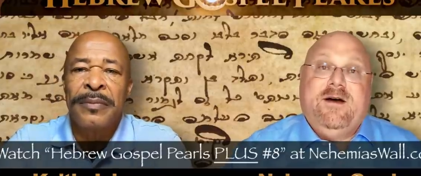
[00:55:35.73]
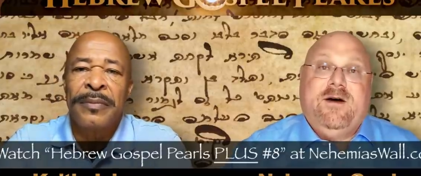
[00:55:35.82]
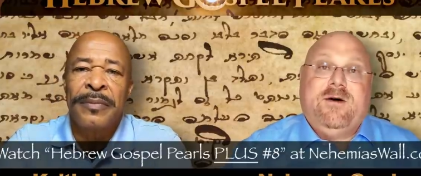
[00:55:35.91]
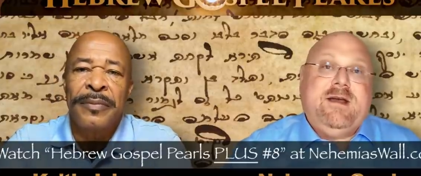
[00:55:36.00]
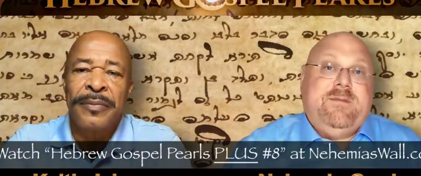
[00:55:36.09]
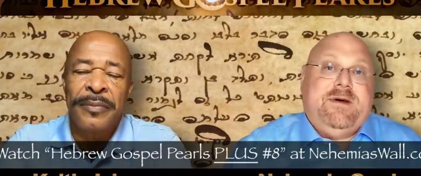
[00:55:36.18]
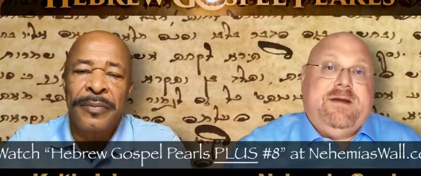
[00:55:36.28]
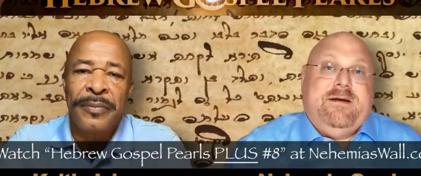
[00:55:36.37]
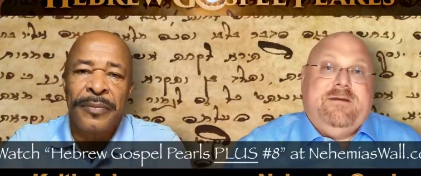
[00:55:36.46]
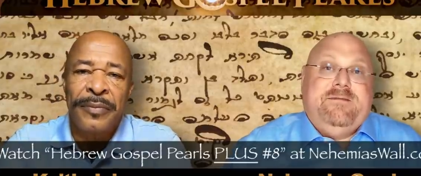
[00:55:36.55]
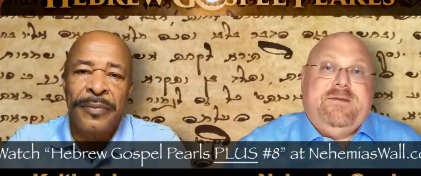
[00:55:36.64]
Speaker 1: Okay, but
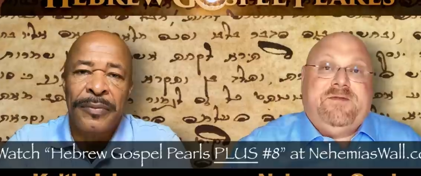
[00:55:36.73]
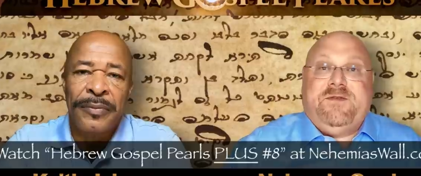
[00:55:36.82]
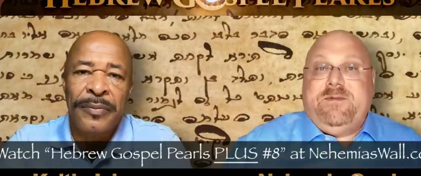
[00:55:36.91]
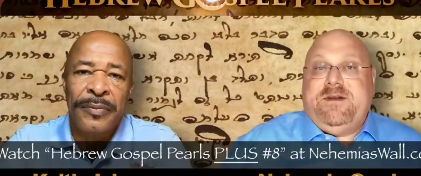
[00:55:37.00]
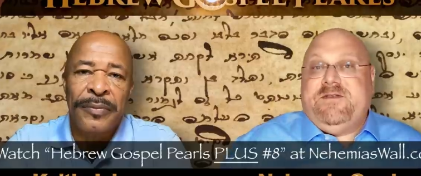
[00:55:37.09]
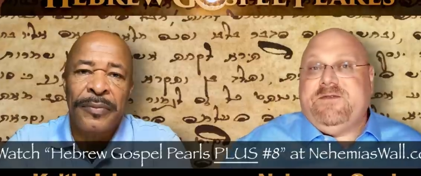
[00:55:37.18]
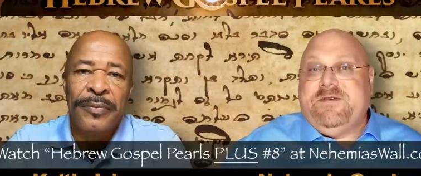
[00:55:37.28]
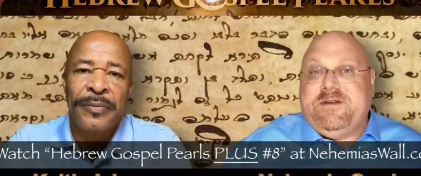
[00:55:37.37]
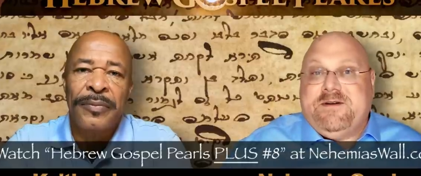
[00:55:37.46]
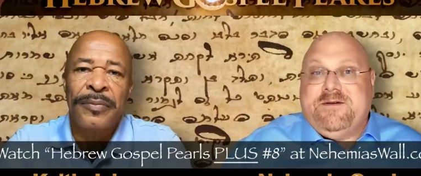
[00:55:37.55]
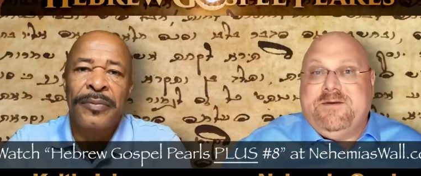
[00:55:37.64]
there's two ministries
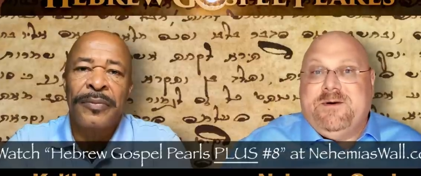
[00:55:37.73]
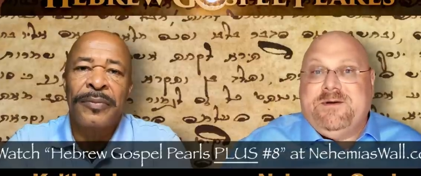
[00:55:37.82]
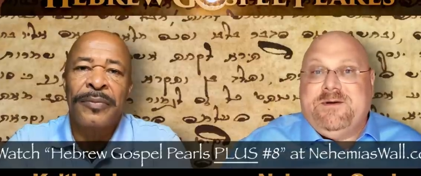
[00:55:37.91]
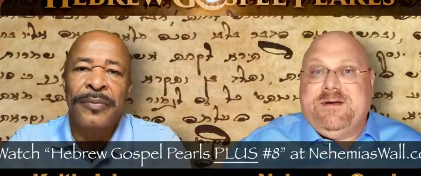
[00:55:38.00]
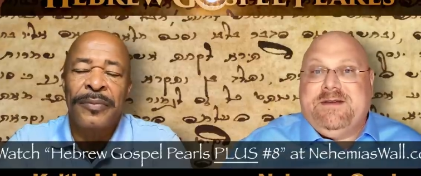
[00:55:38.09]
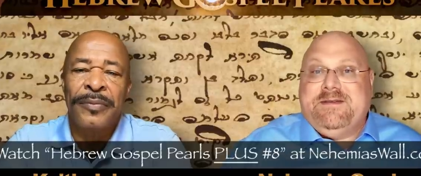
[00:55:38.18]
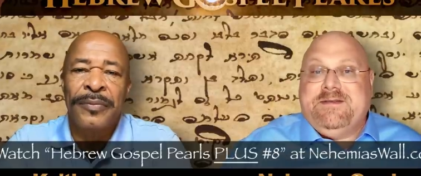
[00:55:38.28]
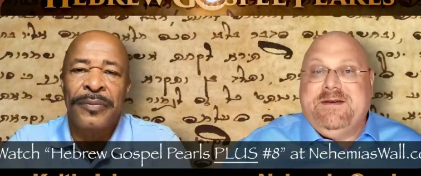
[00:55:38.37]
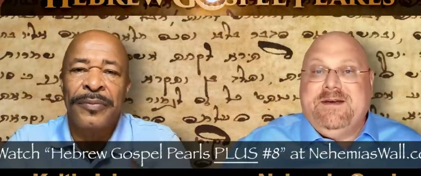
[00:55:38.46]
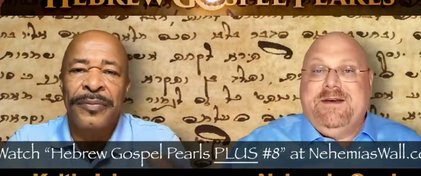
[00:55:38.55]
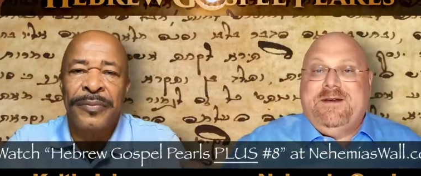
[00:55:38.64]
here who are doing this.
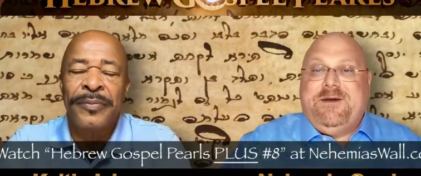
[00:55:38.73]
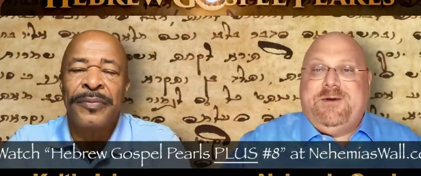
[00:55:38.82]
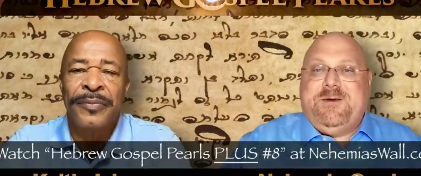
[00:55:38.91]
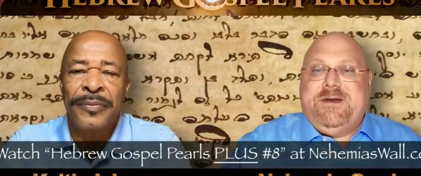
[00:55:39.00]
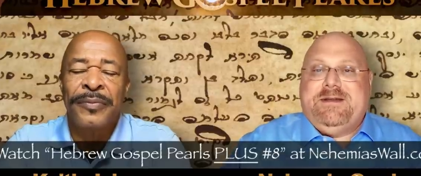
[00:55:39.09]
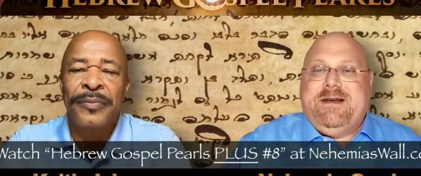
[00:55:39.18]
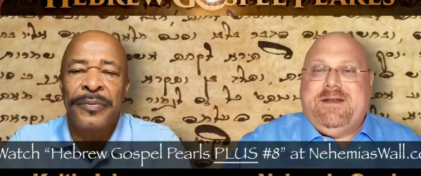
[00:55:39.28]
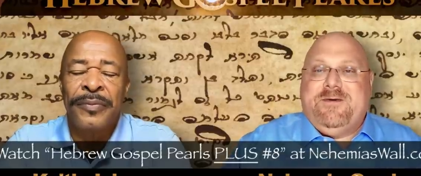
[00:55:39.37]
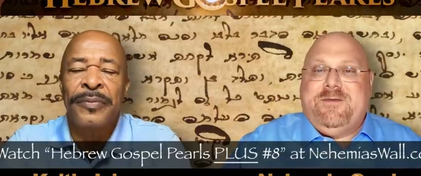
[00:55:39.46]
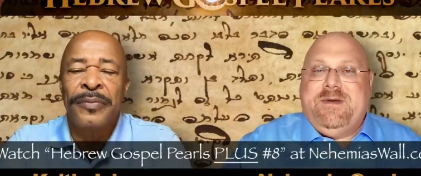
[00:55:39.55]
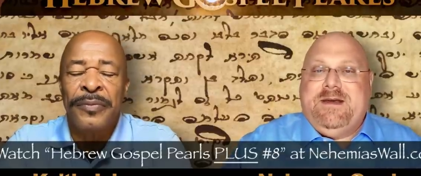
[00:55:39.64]
Mm -hmm. You're doing it together
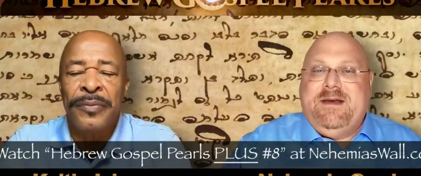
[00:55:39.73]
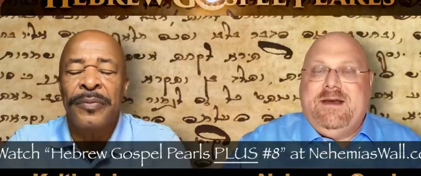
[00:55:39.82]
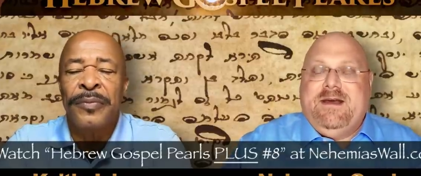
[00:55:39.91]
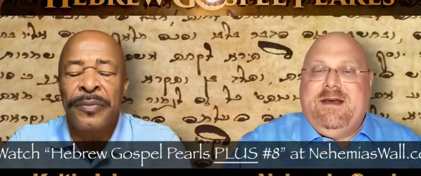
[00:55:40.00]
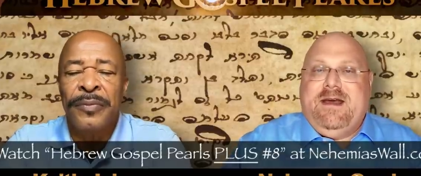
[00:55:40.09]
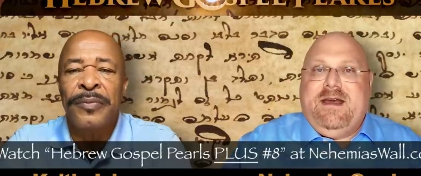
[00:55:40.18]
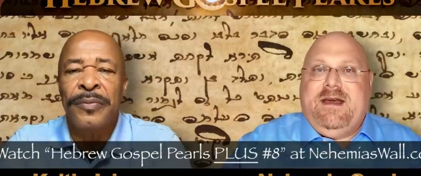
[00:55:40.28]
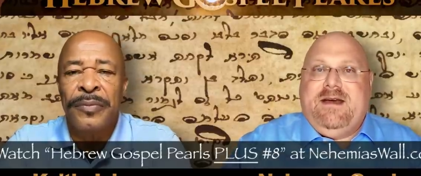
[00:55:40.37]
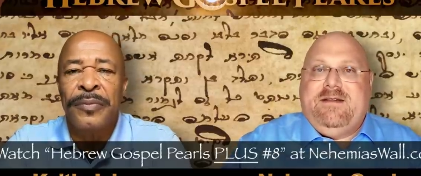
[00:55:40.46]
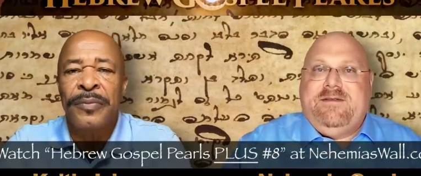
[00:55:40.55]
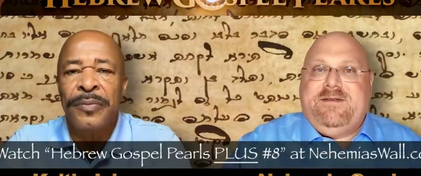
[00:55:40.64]
with me. Mm -hmm.
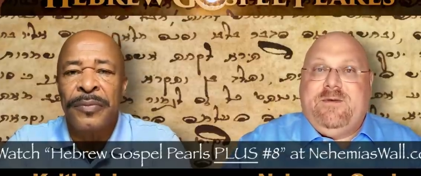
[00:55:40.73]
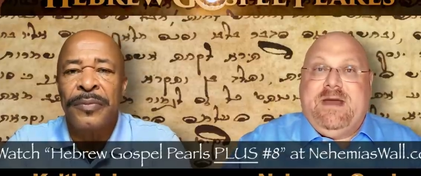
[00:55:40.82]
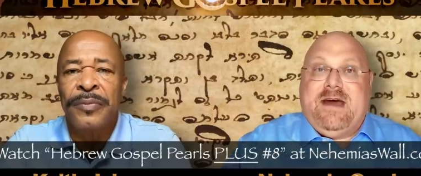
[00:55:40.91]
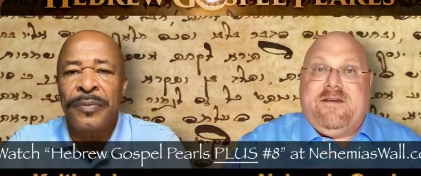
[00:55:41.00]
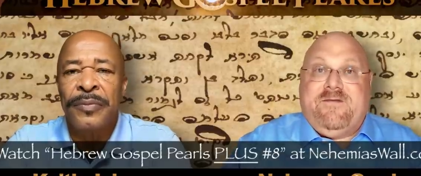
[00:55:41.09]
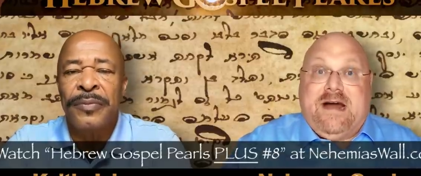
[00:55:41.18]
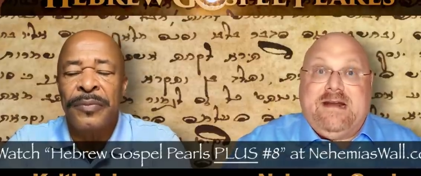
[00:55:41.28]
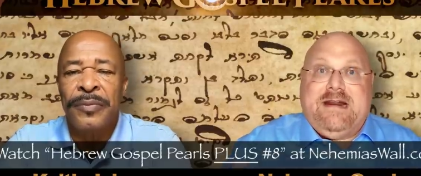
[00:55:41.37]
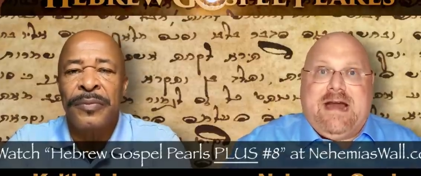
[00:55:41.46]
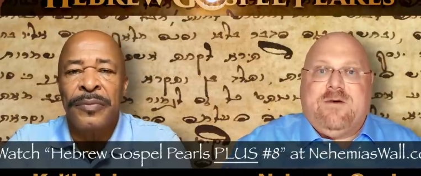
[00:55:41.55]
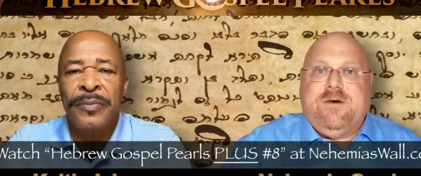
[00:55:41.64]
And so we had to find
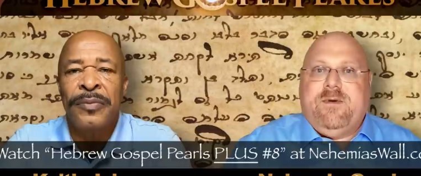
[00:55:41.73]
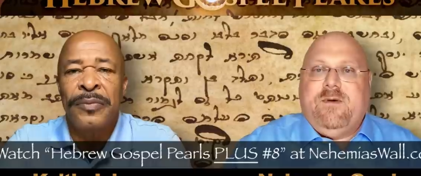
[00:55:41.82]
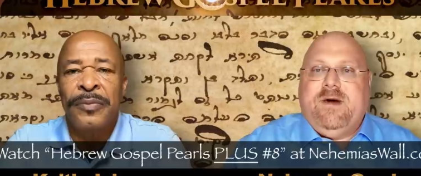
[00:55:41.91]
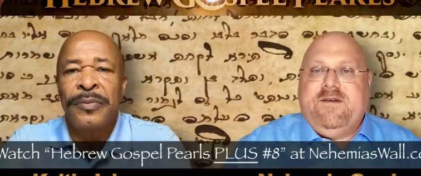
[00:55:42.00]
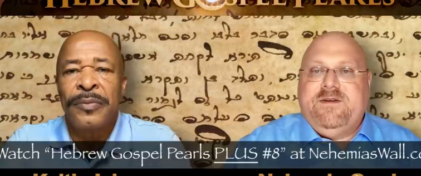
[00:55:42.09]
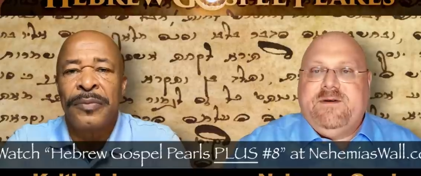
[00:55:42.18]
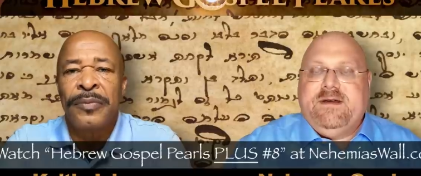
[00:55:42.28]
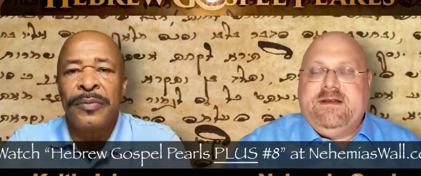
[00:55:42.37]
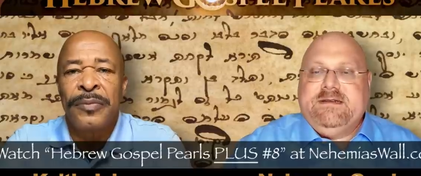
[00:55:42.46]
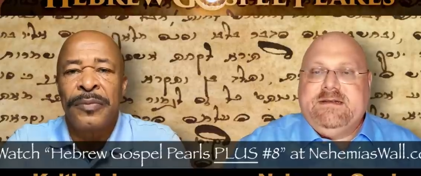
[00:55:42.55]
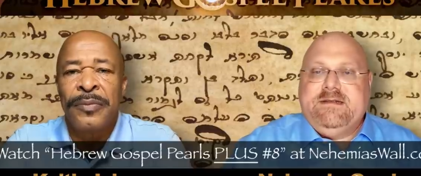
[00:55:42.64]
an equitable way of doing
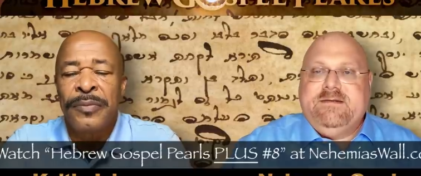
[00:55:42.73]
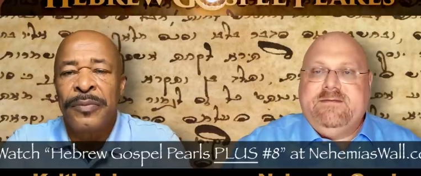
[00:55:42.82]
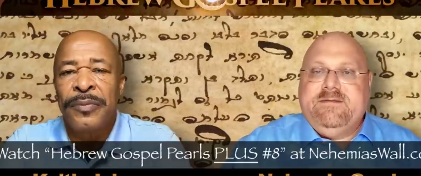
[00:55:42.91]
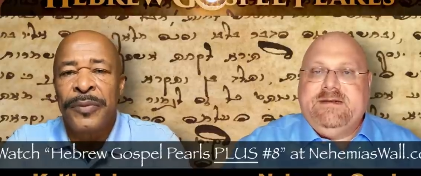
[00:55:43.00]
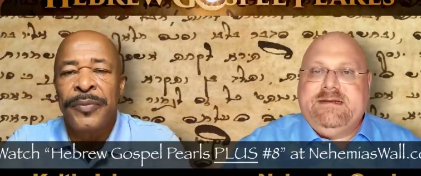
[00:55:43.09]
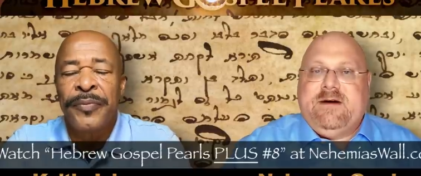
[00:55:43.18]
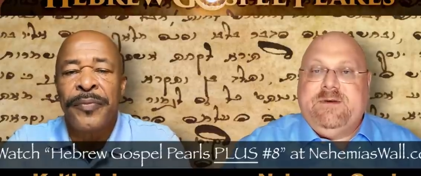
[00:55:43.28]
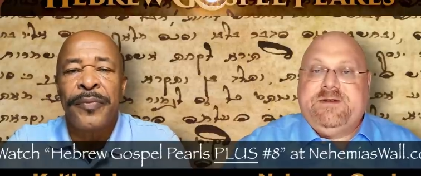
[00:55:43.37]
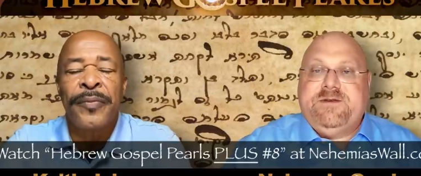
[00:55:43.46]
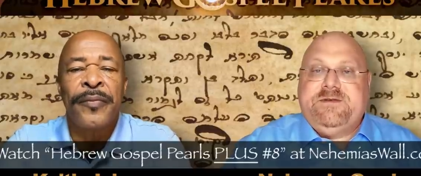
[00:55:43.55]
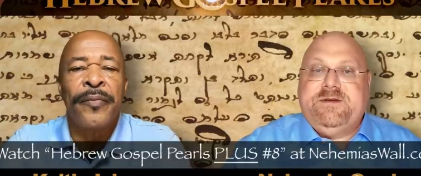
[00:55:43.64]
this. And this is how we
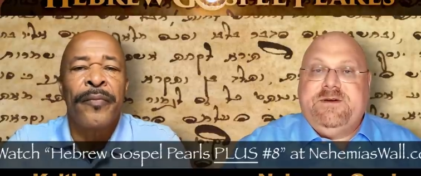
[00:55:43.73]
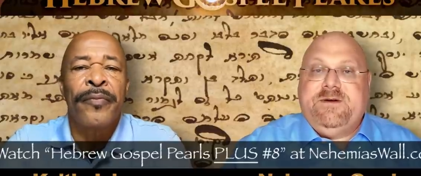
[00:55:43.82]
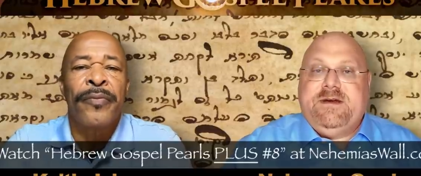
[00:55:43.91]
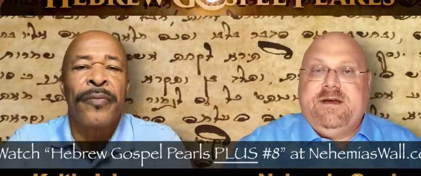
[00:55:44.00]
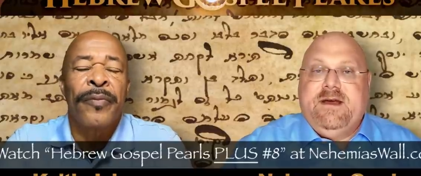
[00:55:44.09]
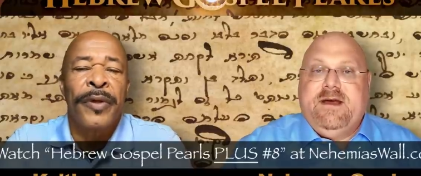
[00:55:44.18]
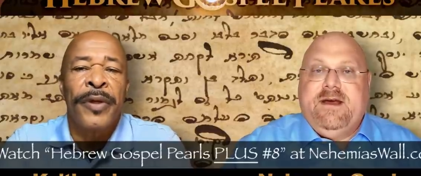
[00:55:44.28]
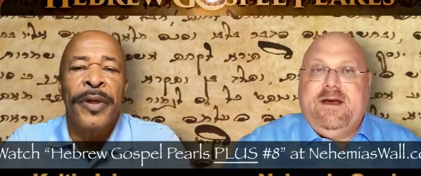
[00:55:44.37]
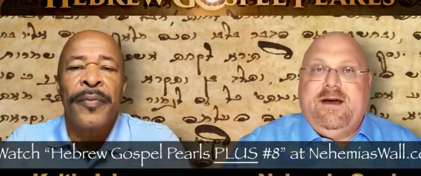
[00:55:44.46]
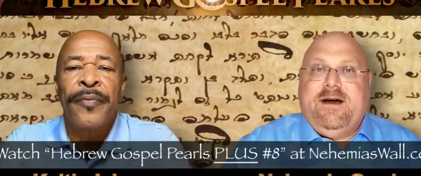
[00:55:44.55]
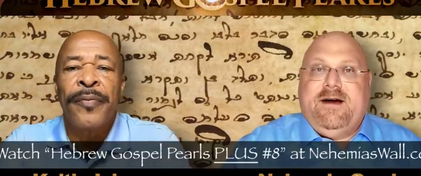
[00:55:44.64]
chose to do it.
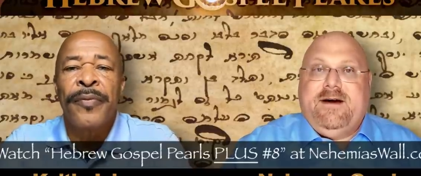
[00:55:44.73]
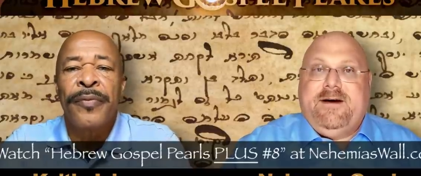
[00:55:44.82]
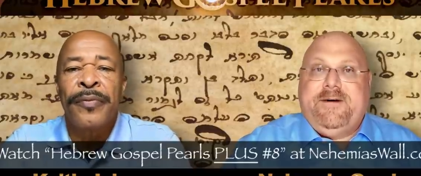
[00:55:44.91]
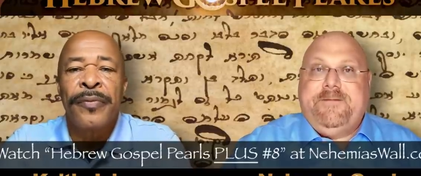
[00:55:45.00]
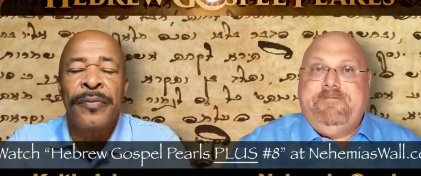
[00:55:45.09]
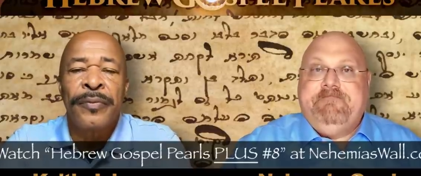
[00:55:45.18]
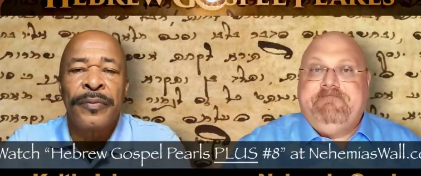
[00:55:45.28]
Yeah. Um,